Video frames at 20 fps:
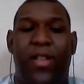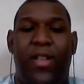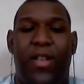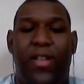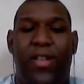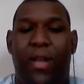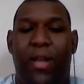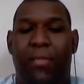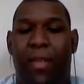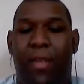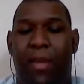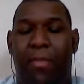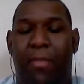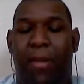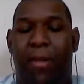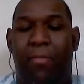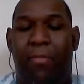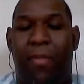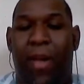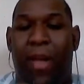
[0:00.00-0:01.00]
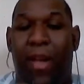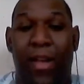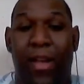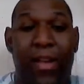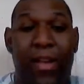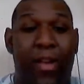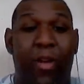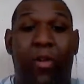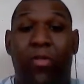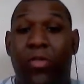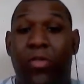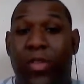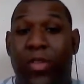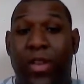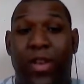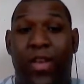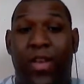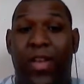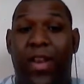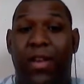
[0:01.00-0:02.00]
next time. I'm out. Bye. Goku's
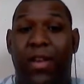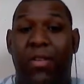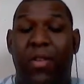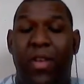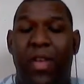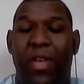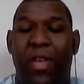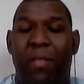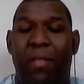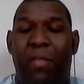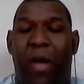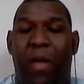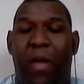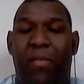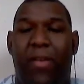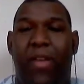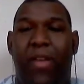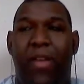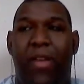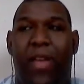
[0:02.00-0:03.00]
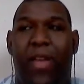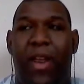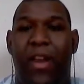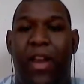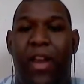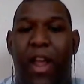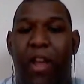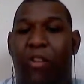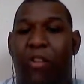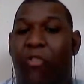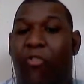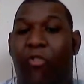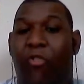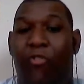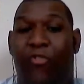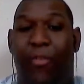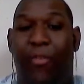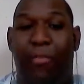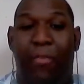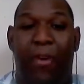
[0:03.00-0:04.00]
gonna get it. Probably gonna get an
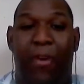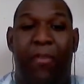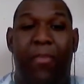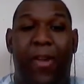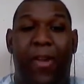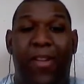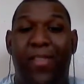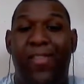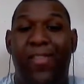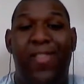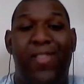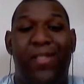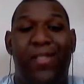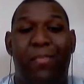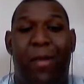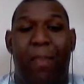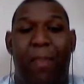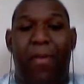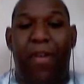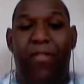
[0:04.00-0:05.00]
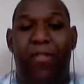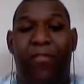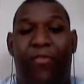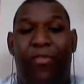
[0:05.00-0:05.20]
earful from Bulma. I bet you